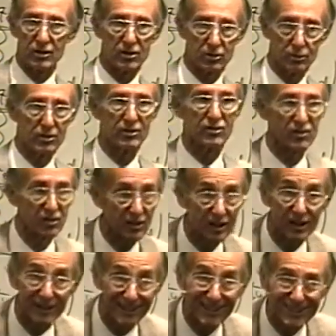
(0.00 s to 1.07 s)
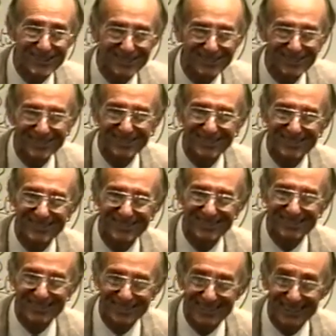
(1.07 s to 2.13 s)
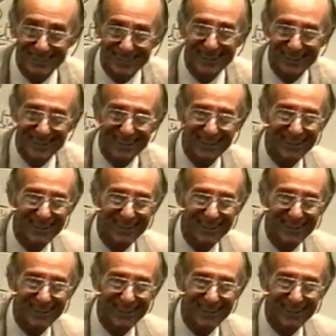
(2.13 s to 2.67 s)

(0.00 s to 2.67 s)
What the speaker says: in order to deny it, okay?